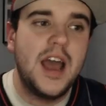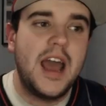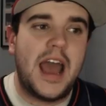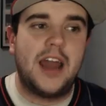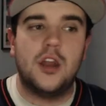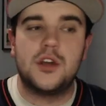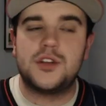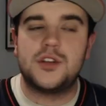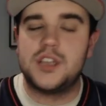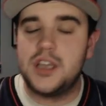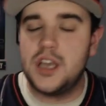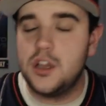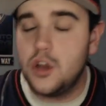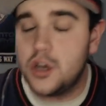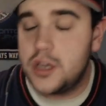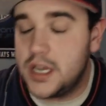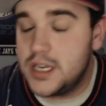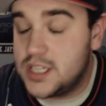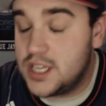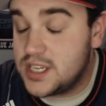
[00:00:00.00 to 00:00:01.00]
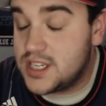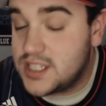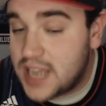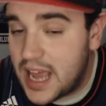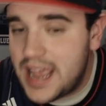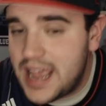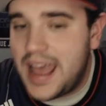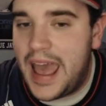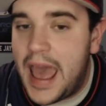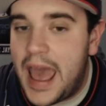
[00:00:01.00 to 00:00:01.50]
and looking to
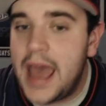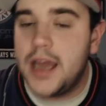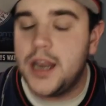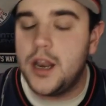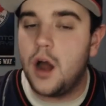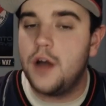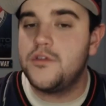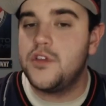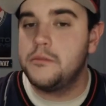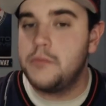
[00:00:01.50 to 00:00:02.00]
stay ahead of the